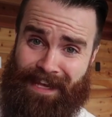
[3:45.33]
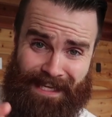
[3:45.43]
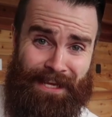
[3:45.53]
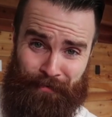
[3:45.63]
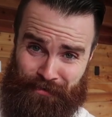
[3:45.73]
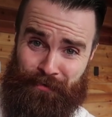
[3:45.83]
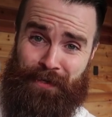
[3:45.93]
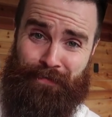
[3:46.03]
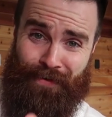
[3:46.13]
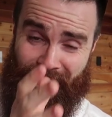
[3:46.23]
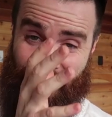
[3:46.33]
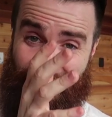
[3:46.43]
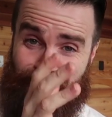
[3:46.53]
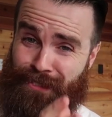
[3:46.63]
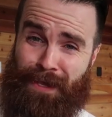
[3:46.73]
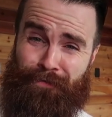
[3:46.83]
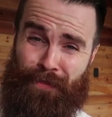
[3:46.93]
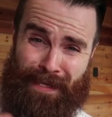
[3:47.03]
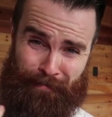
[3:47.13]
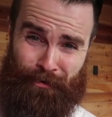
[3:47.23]
It's really fun. So if
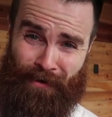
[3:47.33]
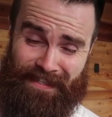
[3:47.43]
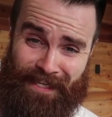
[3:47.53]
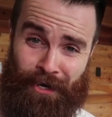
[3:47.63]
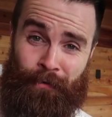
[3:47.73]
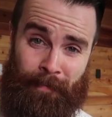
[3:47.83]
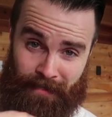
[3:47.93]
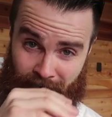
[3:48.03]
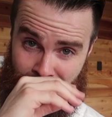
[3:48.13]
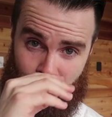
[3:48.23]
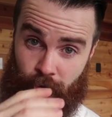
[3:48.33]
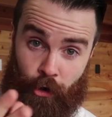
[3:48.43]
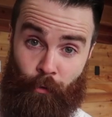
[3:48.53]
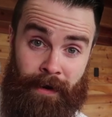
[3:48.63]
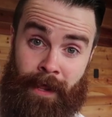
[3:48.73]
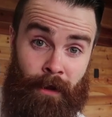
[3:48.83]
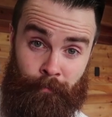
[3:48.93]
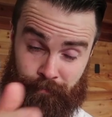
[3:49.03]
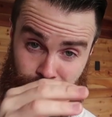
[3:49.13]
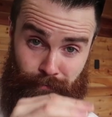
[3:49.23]
you think I'm crazy, you don't know what I'm talking about, go right now.